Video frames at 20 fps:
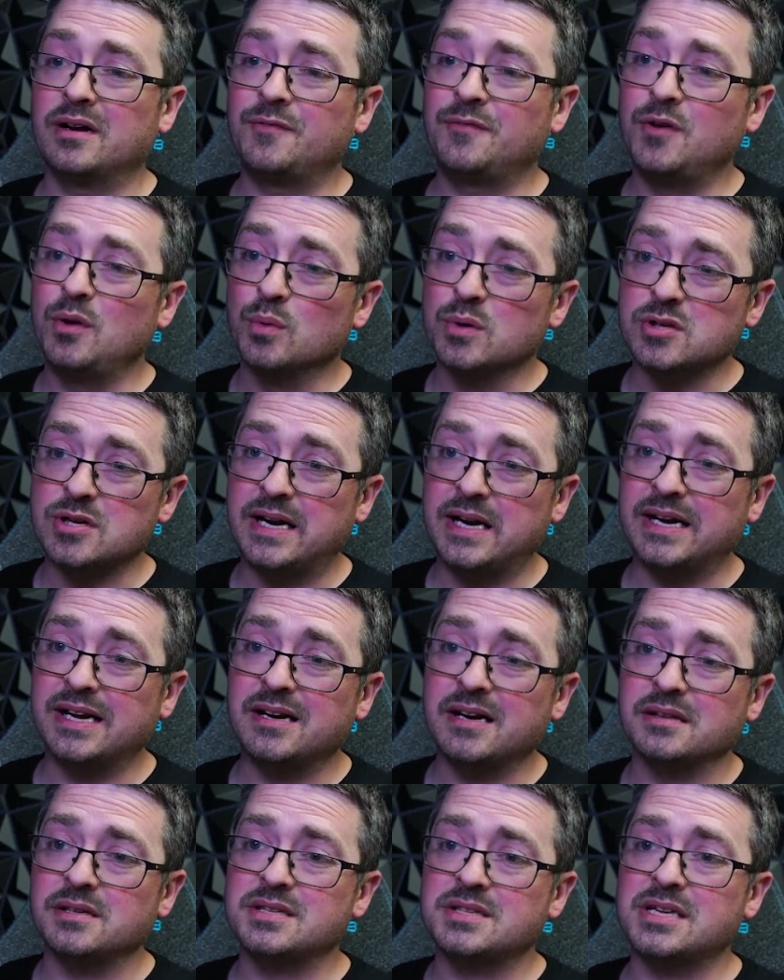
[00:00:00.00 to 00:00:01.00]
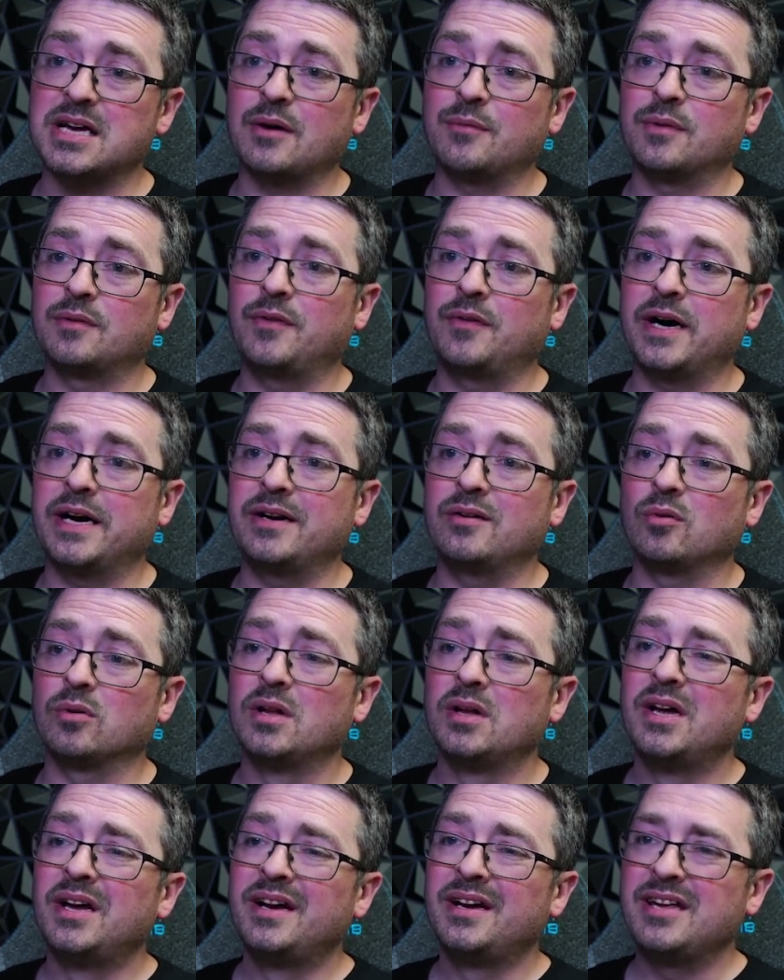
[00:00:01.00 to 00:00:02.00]
If you were trying to cut this out with vinyl,
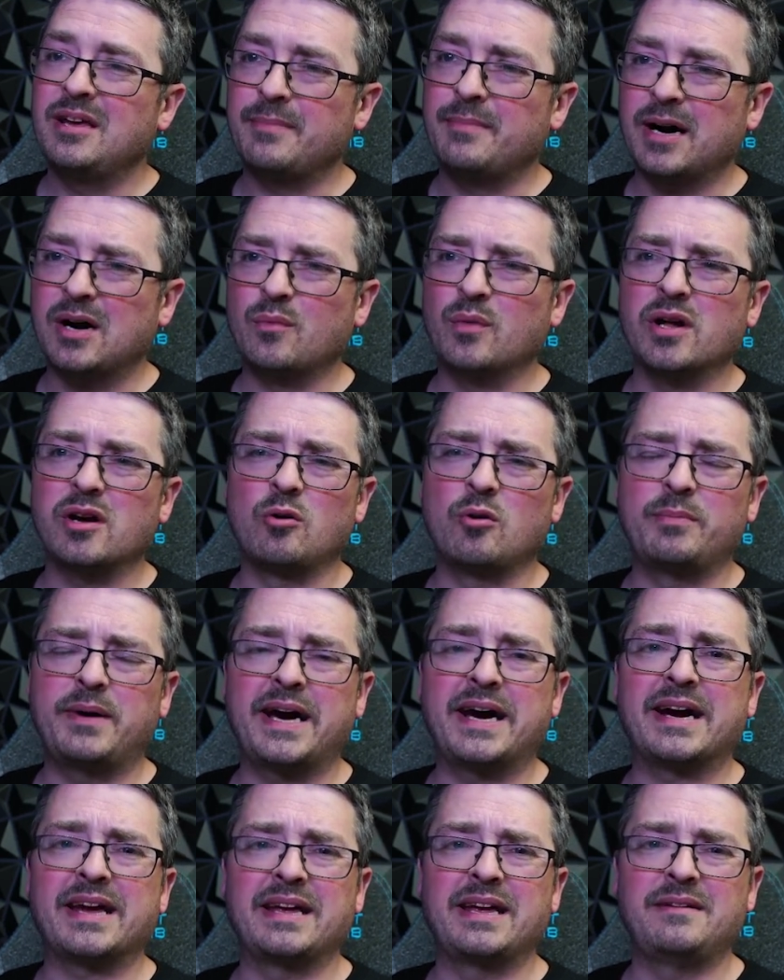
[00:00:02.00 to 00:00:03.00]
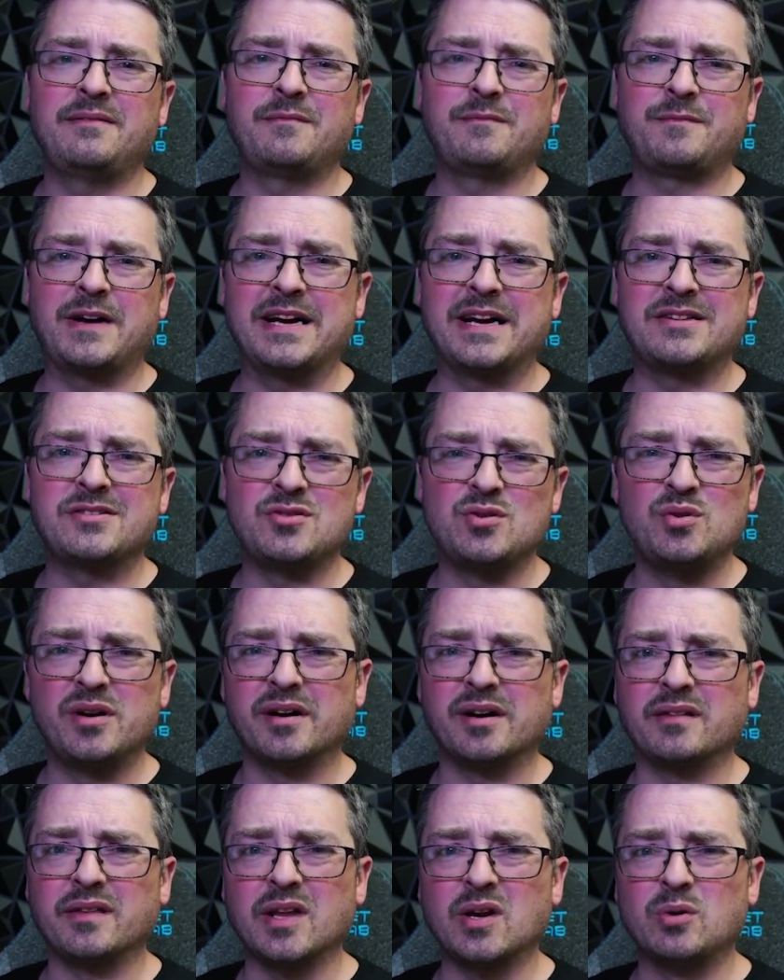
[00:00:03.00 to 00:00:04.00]
you might want to go back and fine tune
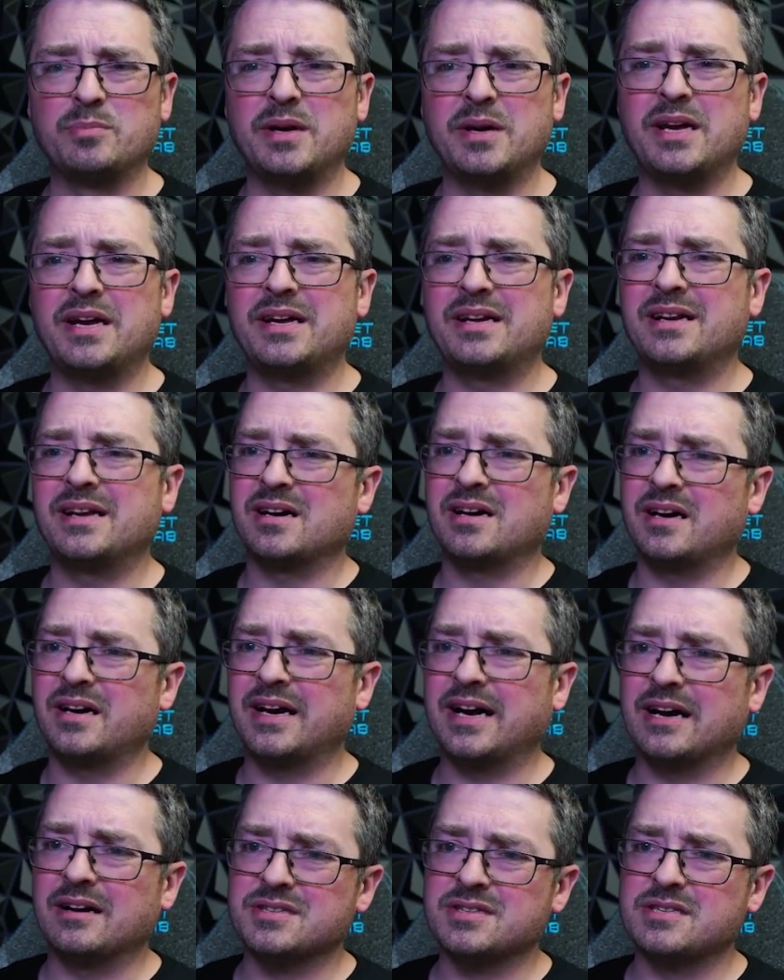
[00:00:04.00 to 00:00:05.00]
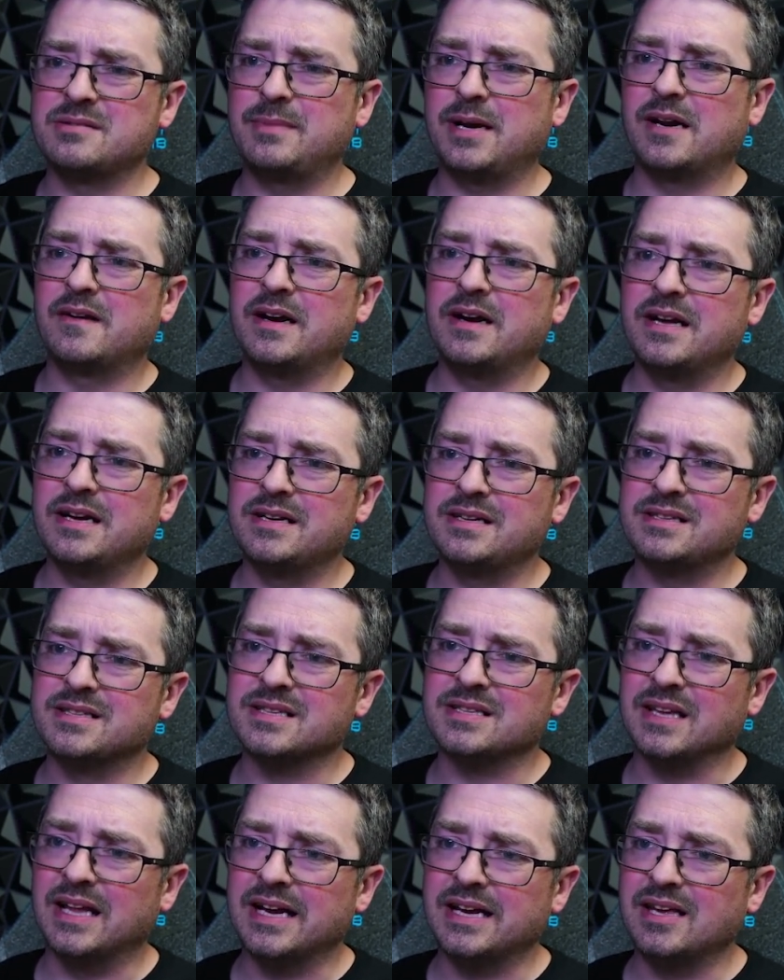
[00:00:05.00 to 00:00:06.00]
it a little bit, cut out some
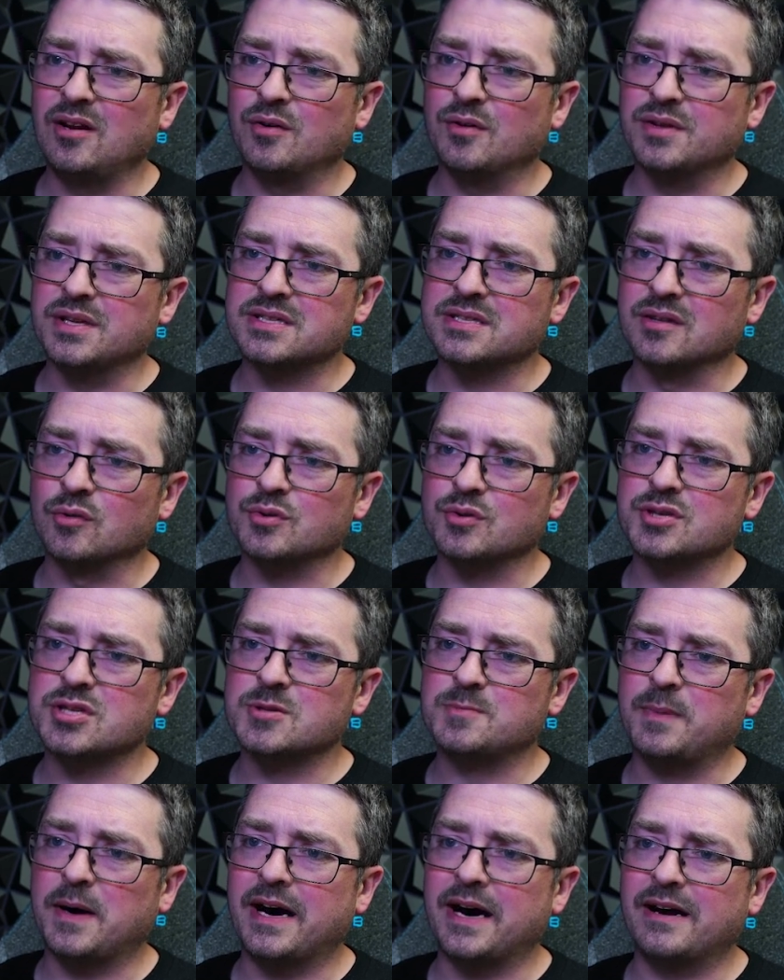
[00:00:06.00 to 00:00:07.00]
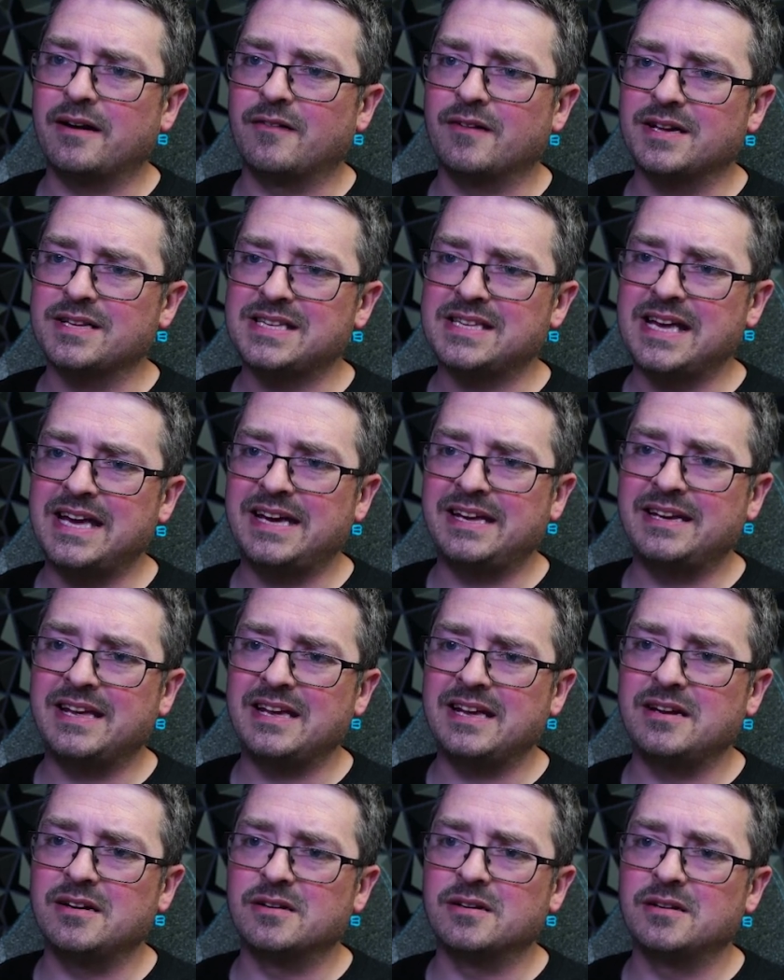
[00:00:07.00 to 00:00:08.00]
areas like, this little spot on his head
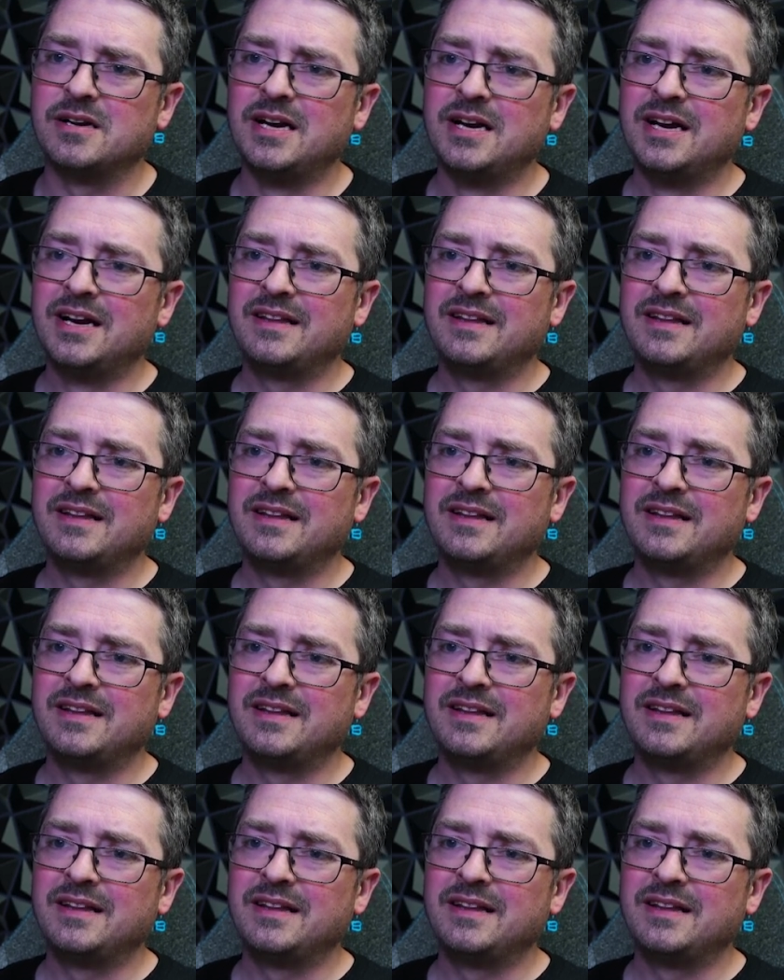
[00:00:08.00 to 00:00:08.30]
here.